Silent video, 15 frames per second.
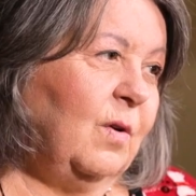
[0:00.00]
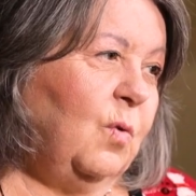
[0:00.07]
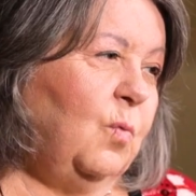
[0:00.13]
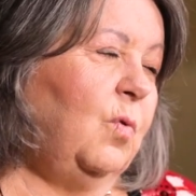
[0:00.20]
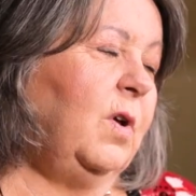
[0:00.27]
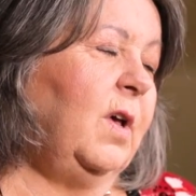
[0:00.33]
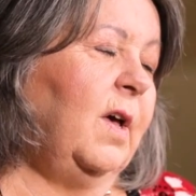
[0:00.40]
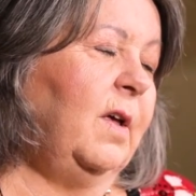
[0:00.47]

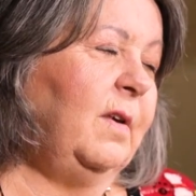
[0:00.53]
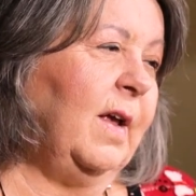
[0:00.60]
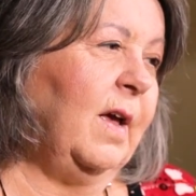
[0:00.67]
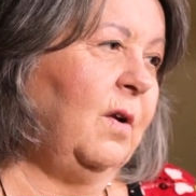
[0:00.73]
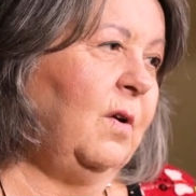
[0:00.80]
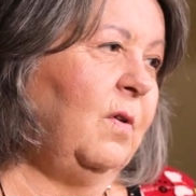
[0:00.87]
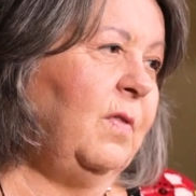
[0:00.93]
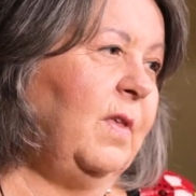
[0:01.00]
will cut
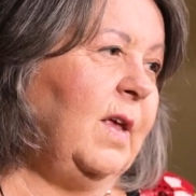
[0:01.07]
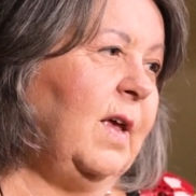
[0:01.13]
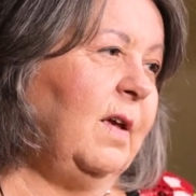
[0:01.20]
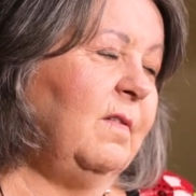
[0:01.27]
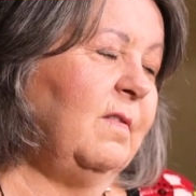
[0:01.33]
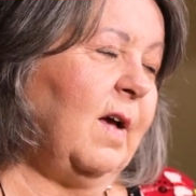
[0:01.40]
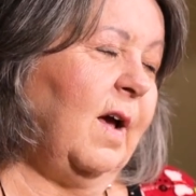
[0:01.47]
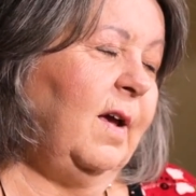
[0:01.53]
down on the
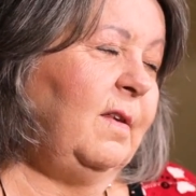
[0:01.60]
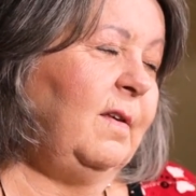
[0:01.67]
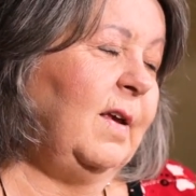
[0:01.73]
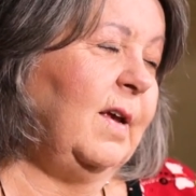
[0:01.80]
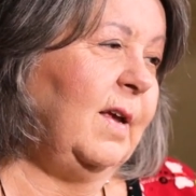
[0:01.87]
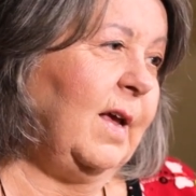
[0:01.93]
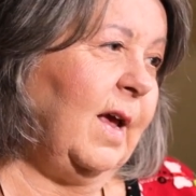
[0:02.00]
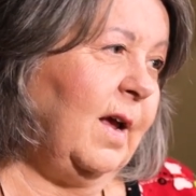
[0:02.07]

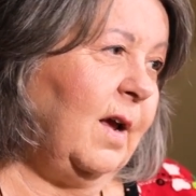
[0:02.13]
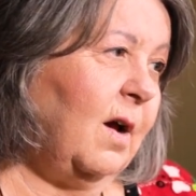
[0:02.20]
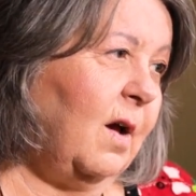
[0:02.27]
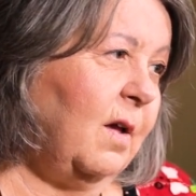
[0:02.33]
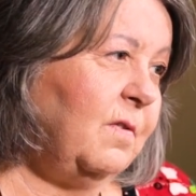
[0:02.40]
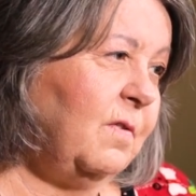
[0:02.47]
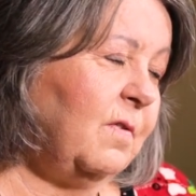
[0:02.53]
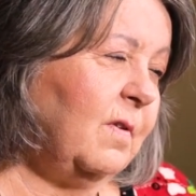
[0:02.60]
anxiety and
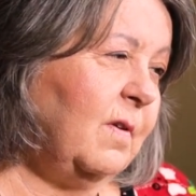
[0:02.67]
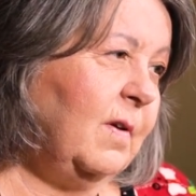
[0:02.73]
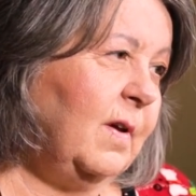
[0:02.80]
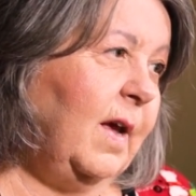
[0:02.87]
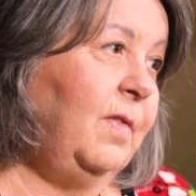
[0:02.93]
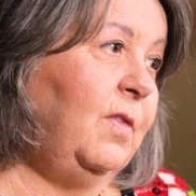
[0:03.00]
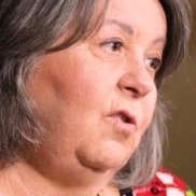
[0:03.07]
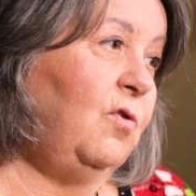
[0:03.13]
chaos
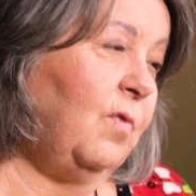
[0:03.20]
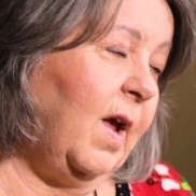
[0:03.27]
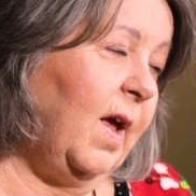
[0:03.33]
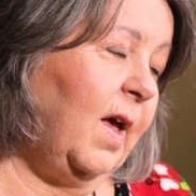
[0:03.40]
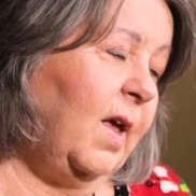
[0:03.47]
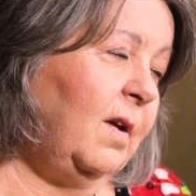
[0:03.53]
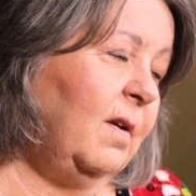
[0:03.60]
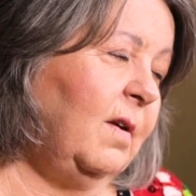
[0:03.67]
and the
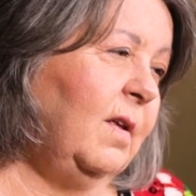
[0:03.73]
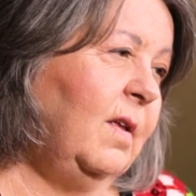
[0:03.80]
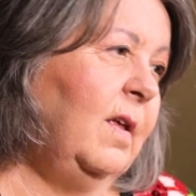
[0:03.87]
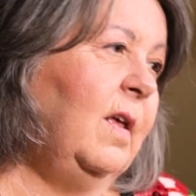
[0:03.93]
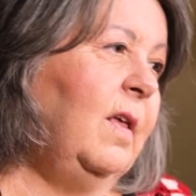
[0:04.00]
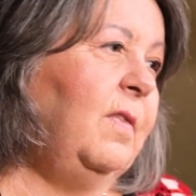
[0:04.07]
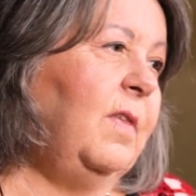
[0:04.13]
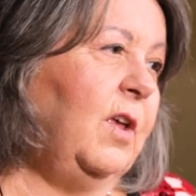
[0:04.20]
dread
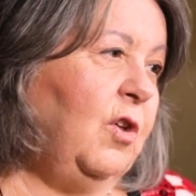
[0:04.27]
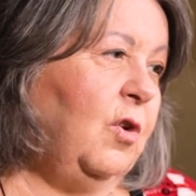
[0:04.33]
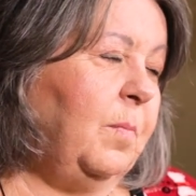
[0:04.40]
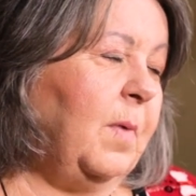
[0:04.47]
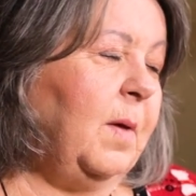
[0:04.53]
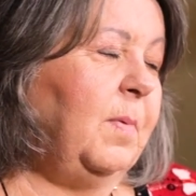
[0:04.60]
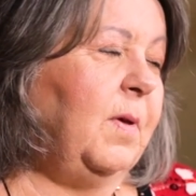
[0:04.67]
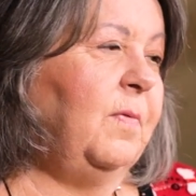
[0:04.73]
that you
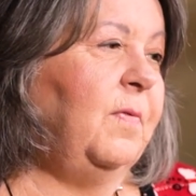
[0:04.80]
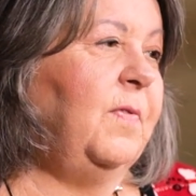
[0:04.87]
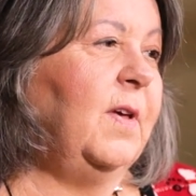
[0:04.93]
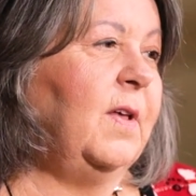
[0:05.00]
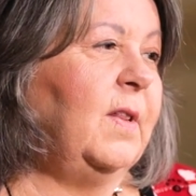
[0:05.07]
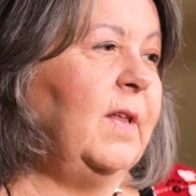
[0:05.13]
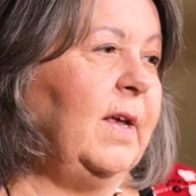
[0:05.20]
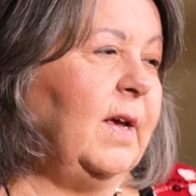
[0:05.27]
may be
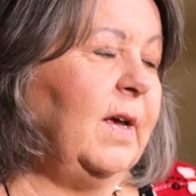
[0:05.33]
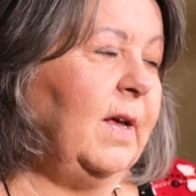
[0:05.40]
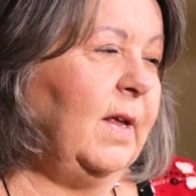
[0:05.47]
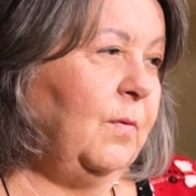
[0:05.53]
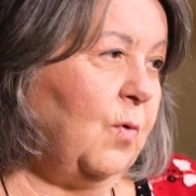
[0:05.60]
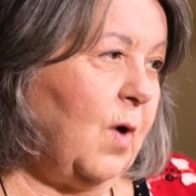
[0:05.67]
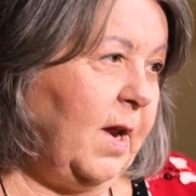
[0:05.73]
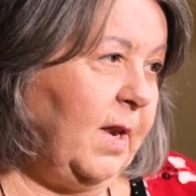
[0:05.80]
feeling
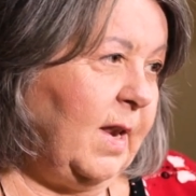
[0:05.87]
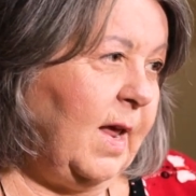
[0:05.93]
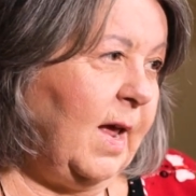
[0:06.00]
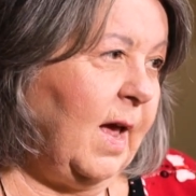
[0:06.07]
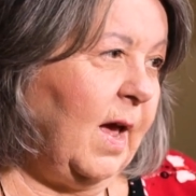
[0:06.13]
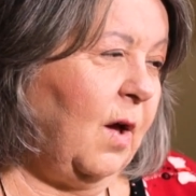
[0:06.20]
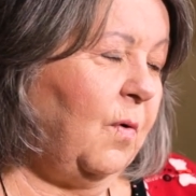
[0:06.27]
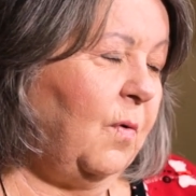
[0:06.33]
right
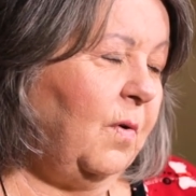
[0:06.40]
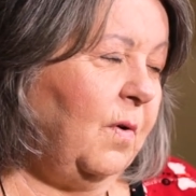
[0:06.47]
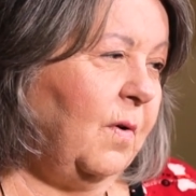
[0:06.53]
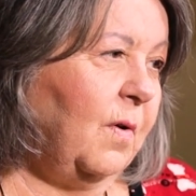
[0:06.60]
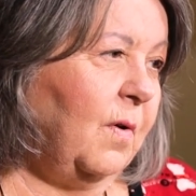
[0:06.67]
now.